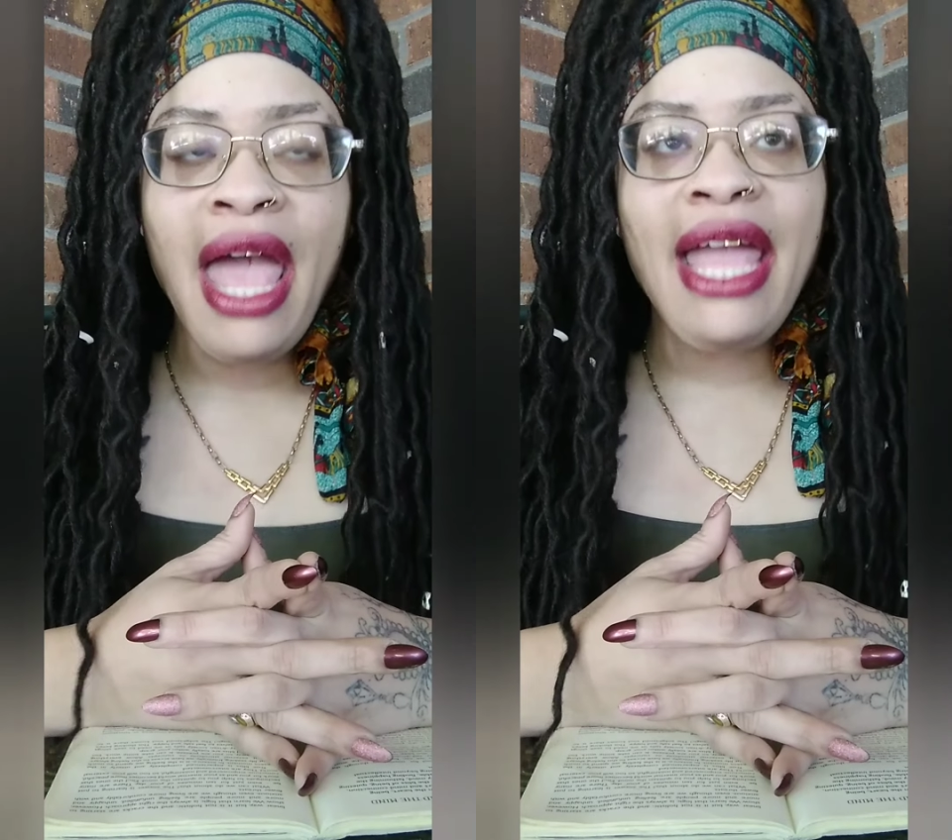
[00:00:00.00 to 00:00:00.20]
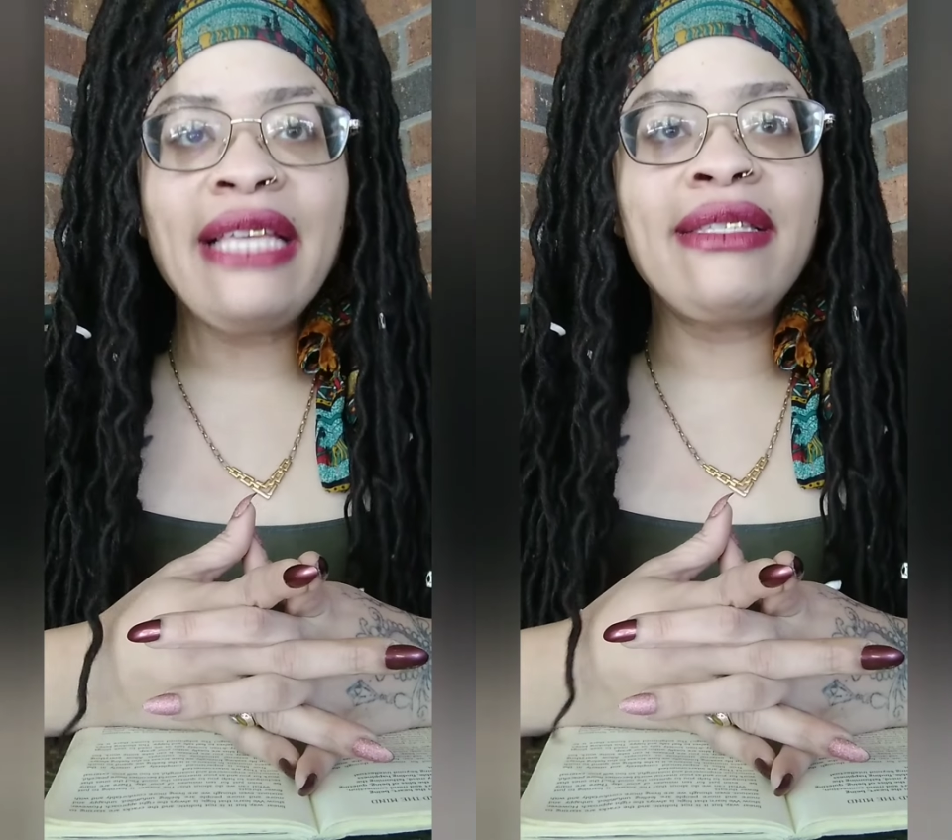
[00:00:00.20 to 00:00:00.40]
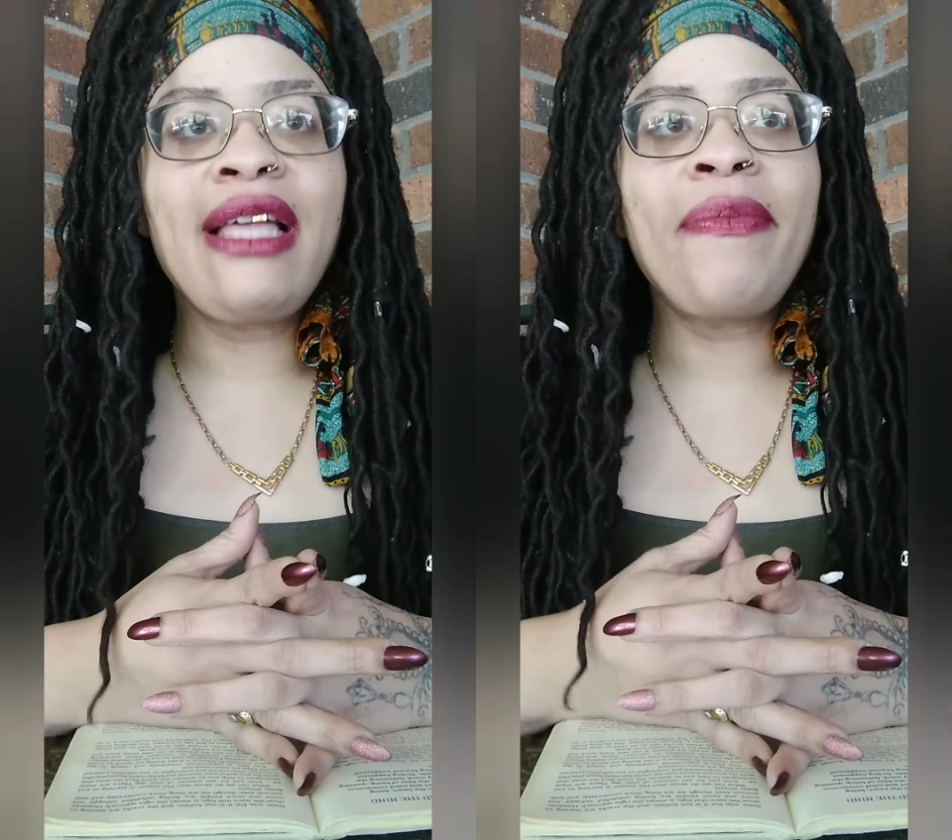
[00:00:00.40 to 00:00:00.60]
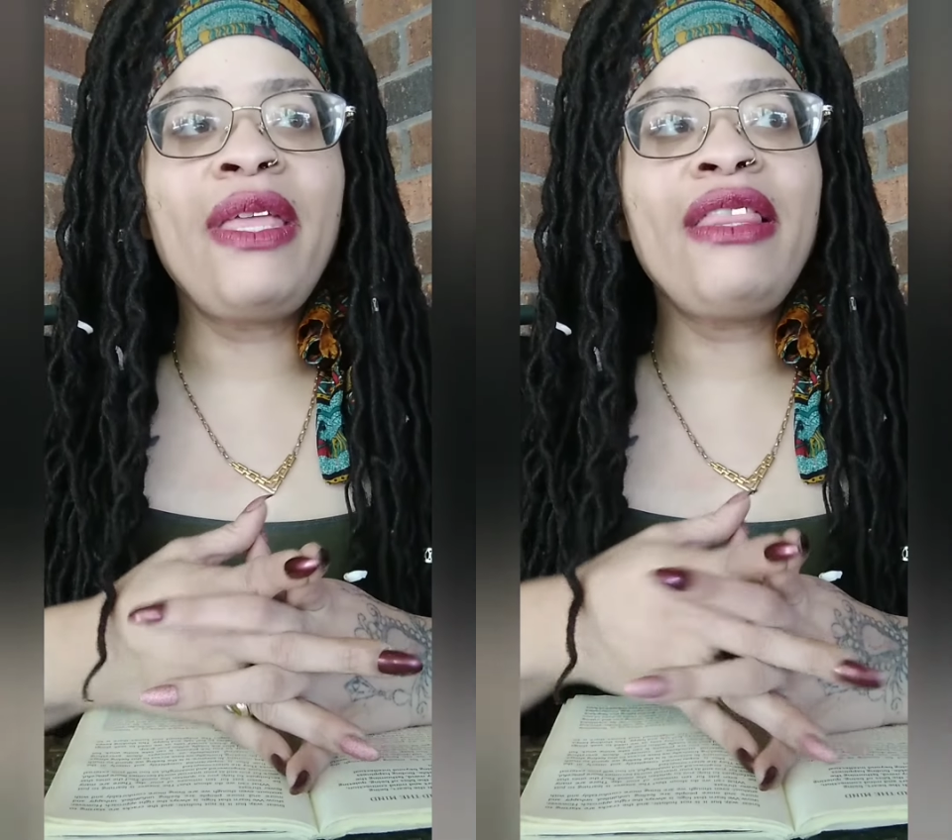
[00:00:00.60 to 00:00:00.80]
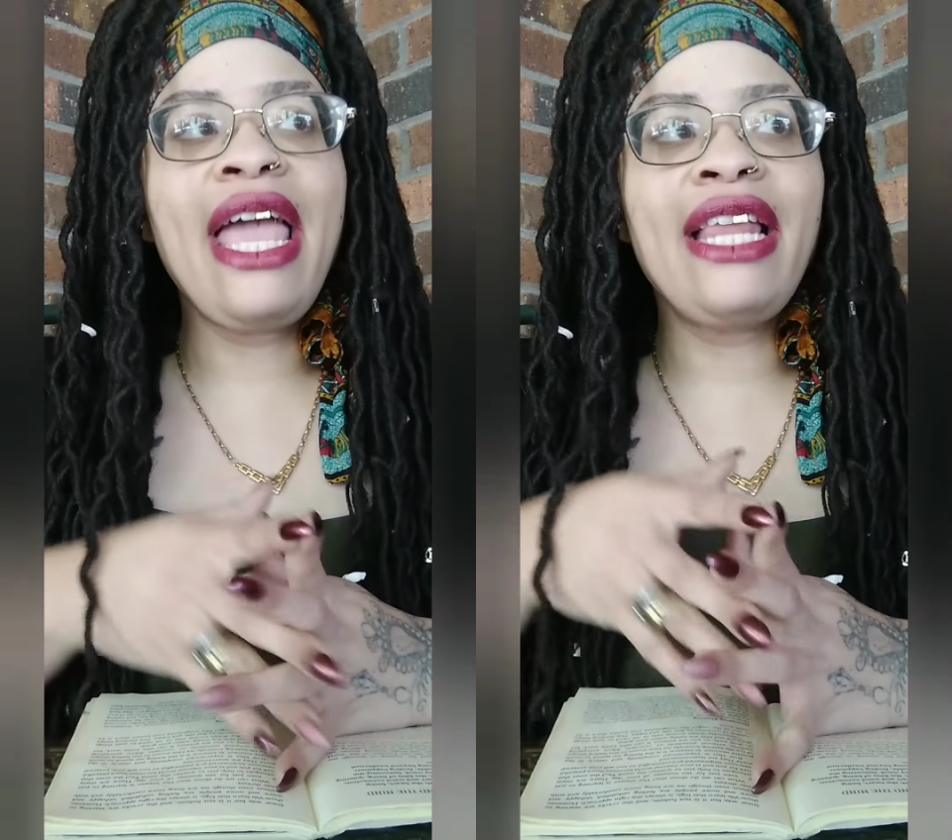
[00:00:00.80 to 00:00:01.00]
It's
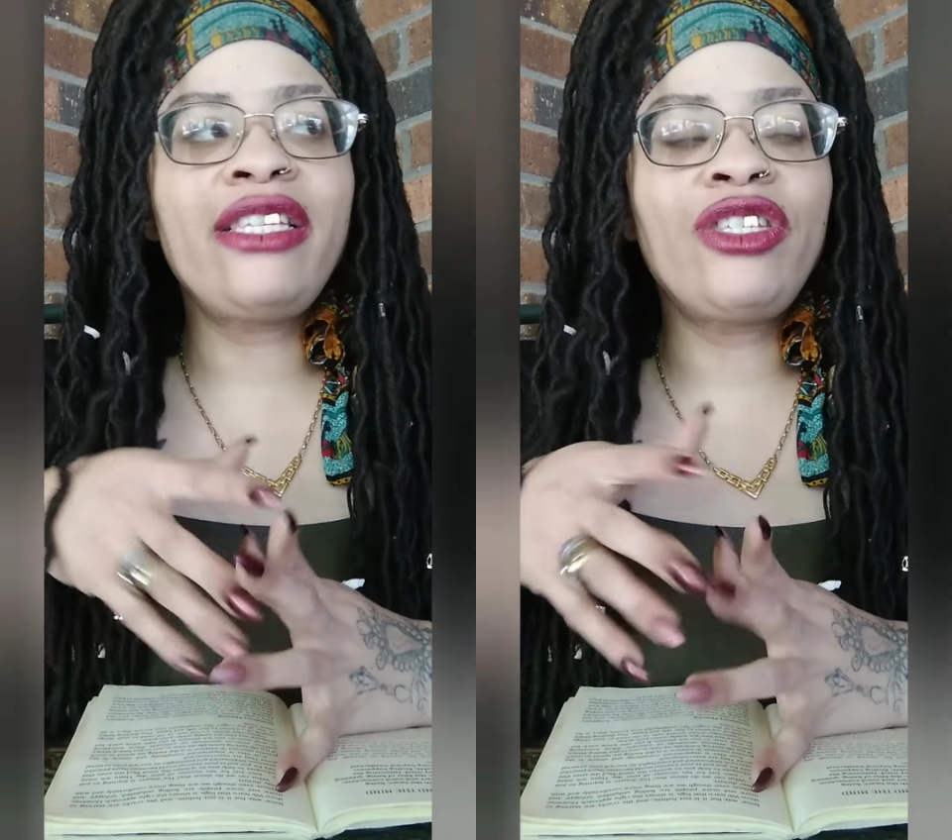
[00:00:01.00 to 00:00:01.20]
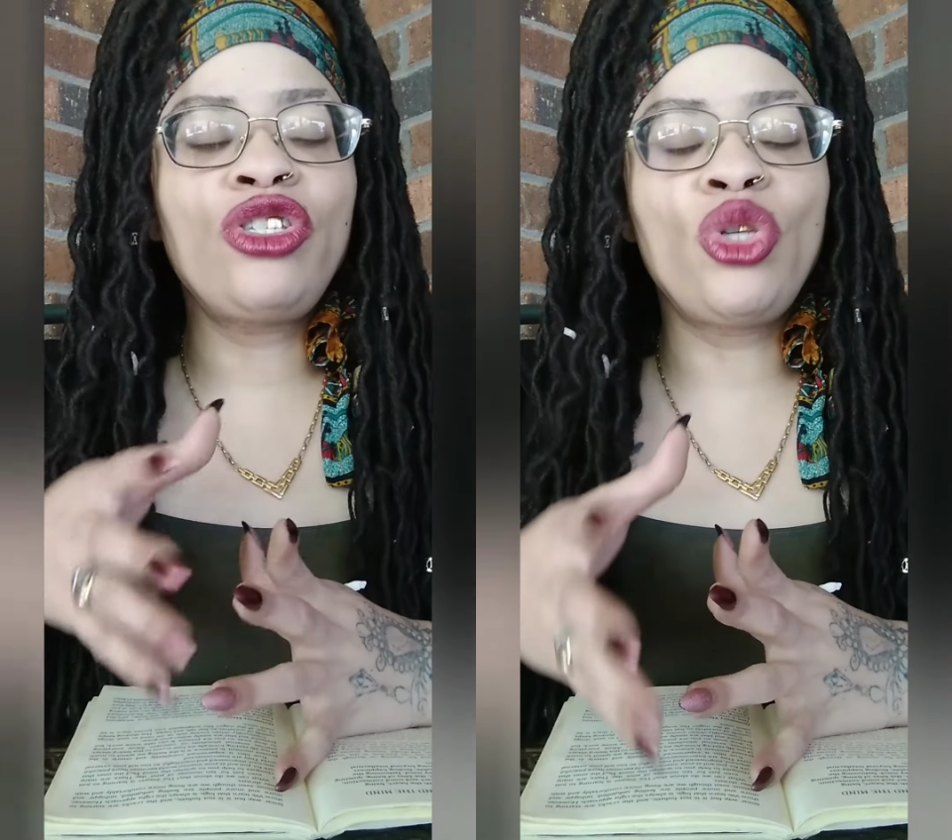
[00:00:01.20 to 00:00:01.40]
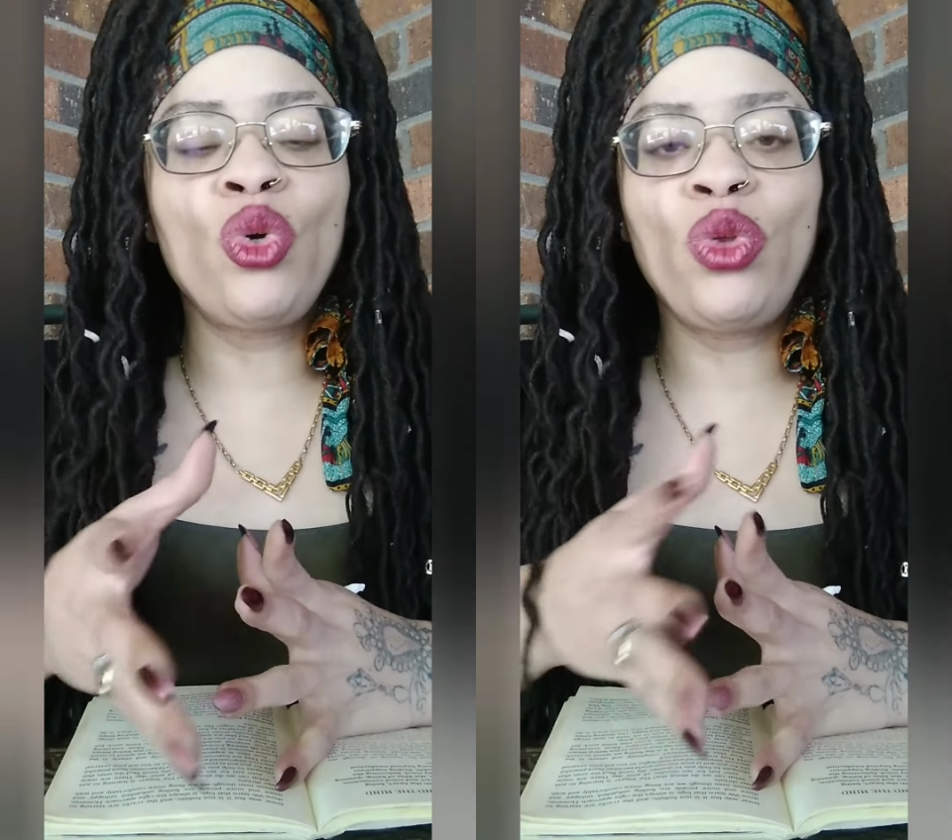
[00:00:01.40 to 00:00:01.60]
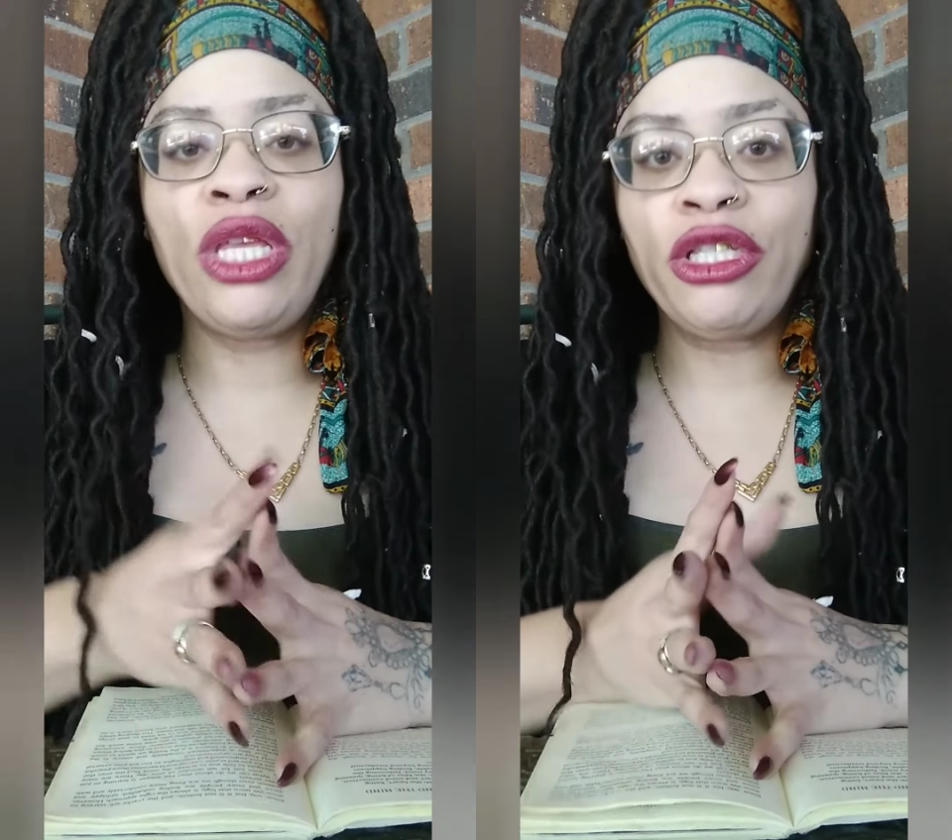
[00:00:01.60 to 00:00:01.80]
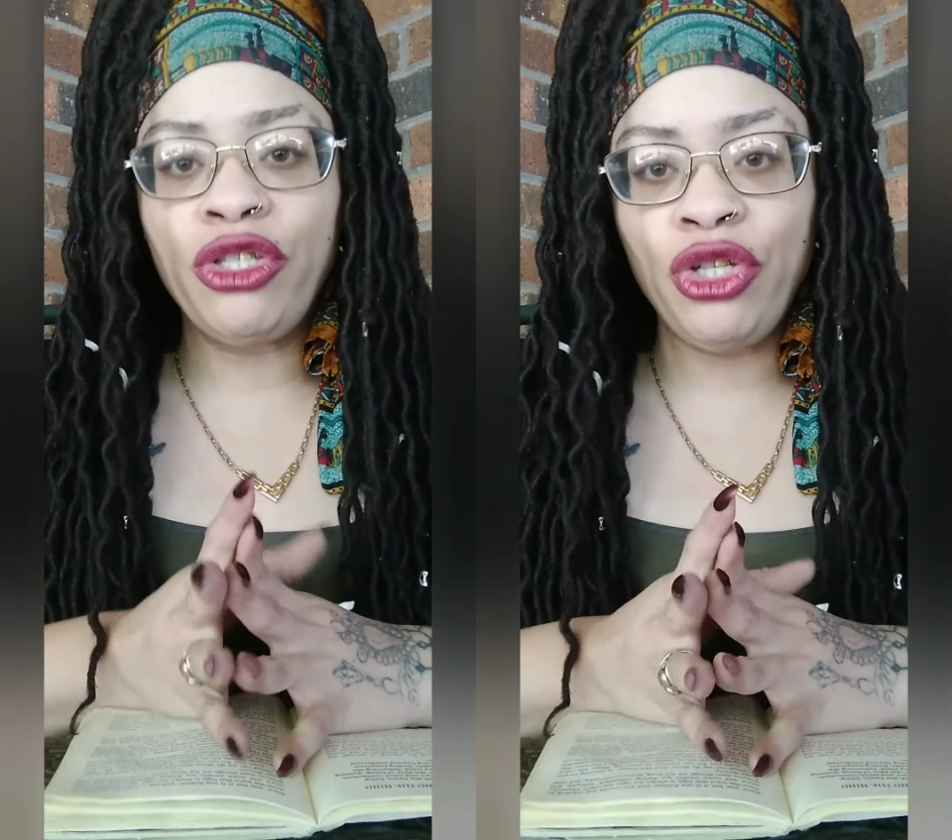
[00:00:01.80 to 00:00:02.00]
something that is
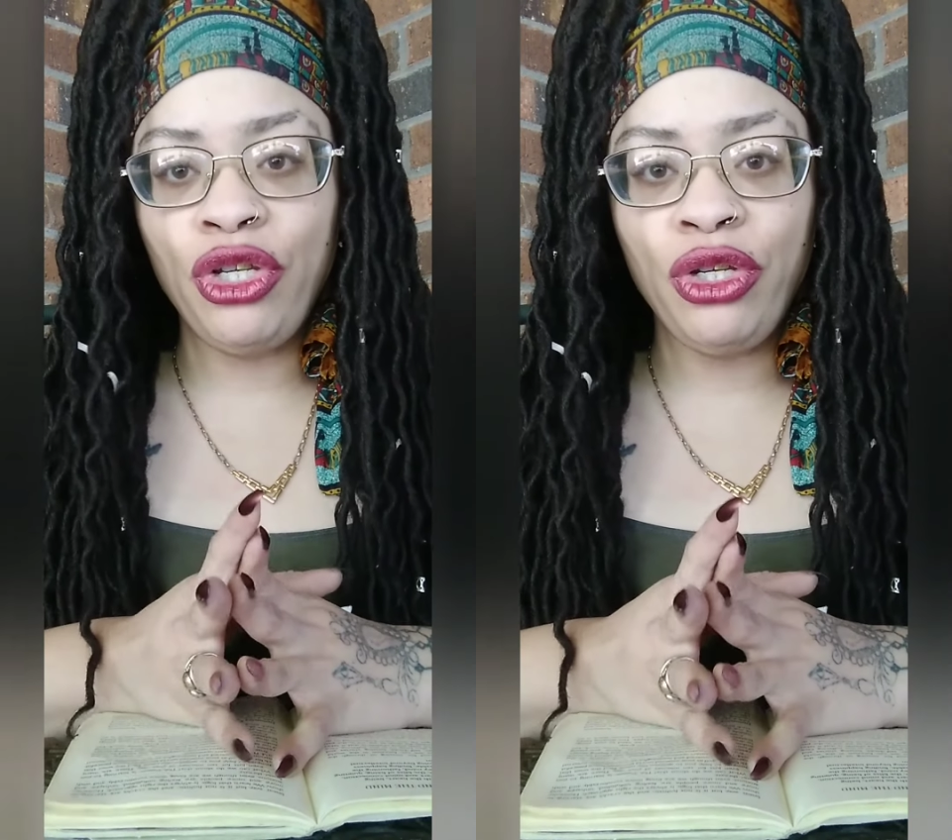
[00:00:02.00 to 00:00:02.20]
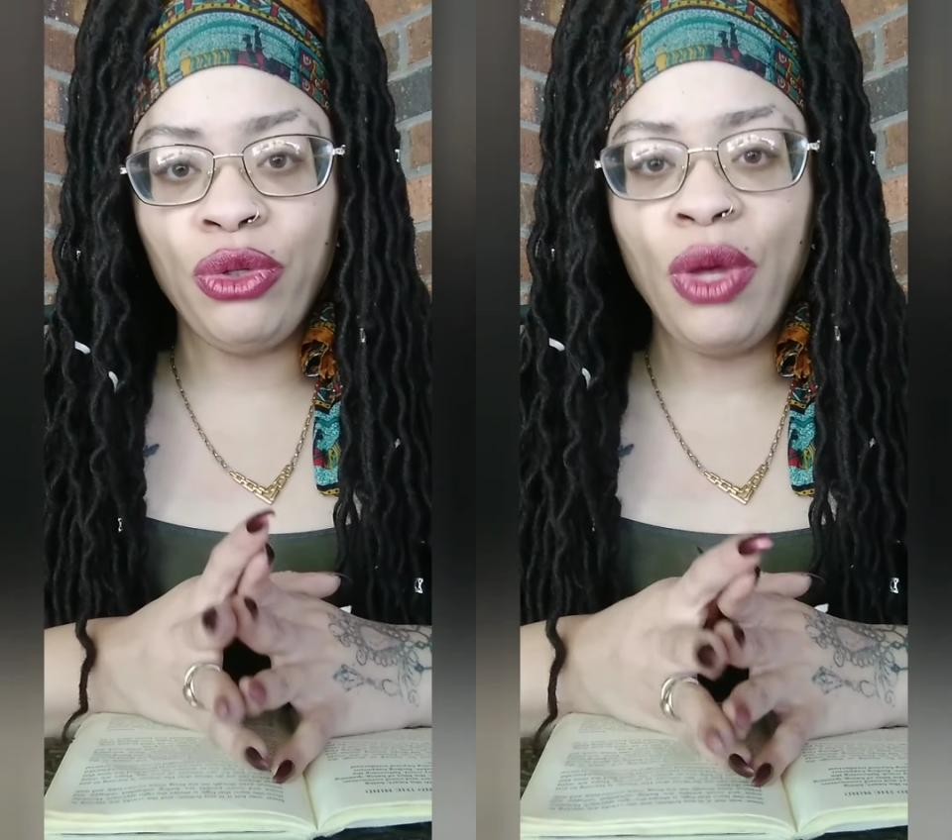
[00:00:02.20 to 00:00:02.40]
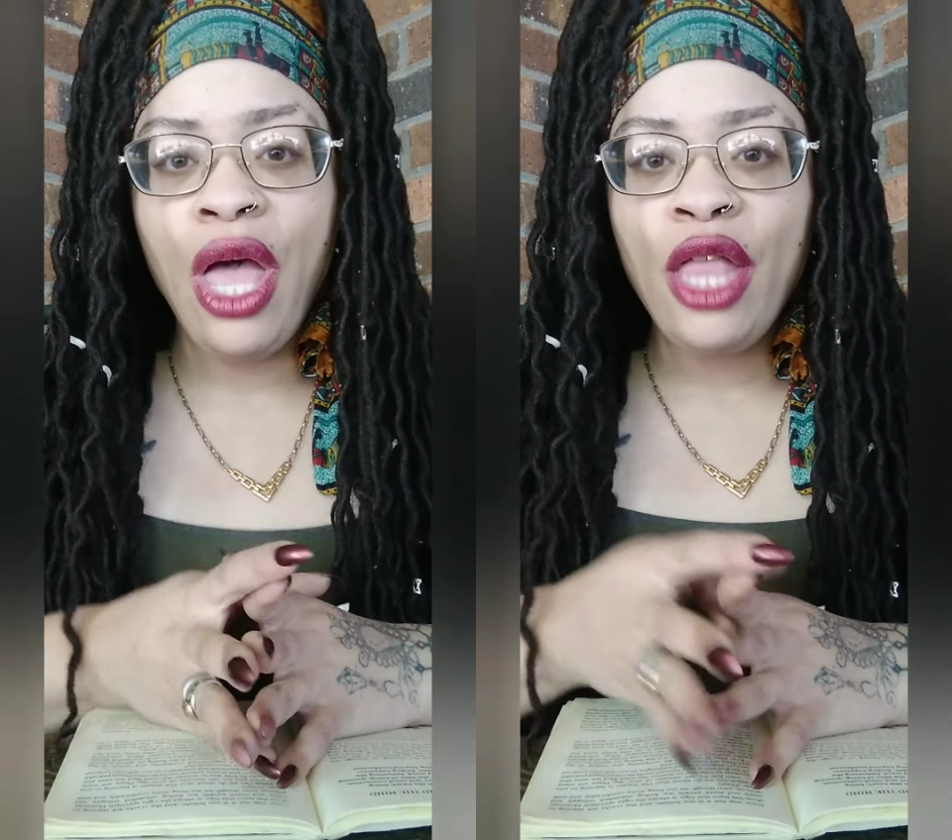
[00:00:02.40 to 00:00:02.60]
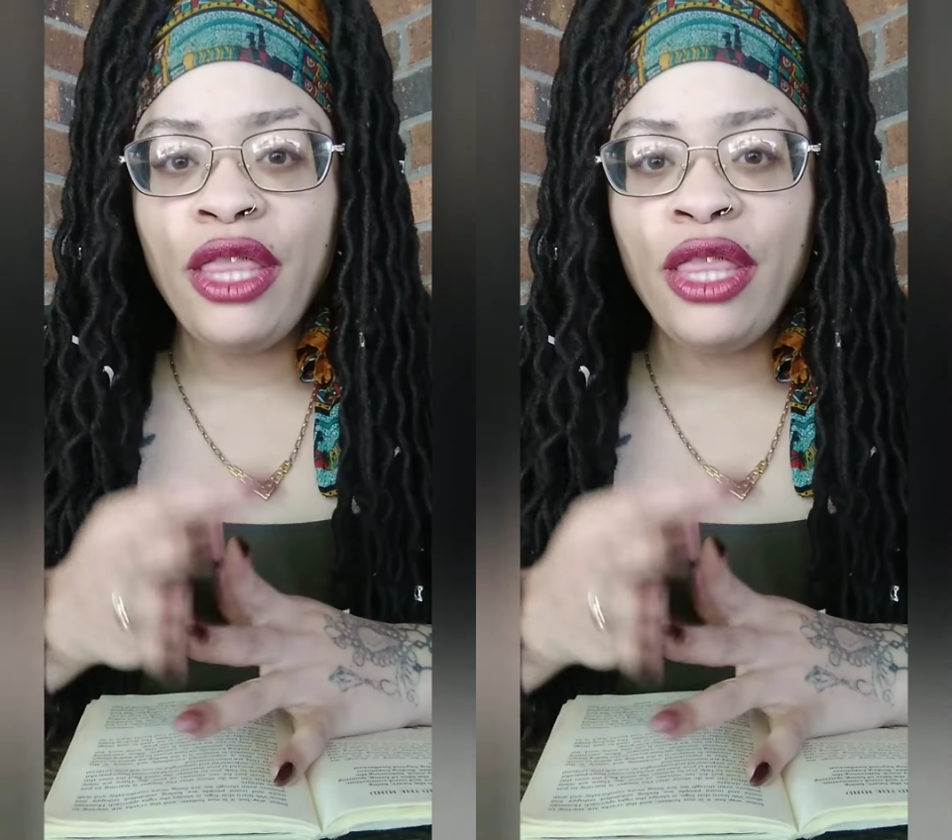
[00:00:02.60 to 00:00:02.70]
soothing to you